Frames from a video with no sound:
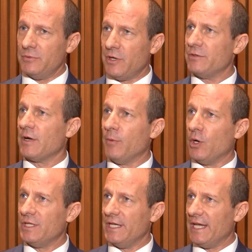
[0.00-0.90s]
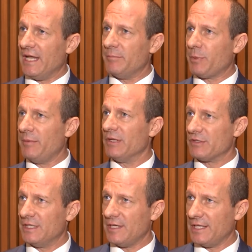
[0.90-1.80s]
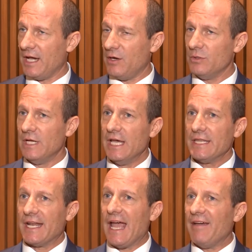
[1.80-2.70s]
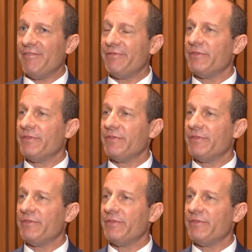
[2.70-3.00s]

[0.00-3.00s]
Narendra Modi and Prime Minister Netanyahu, that have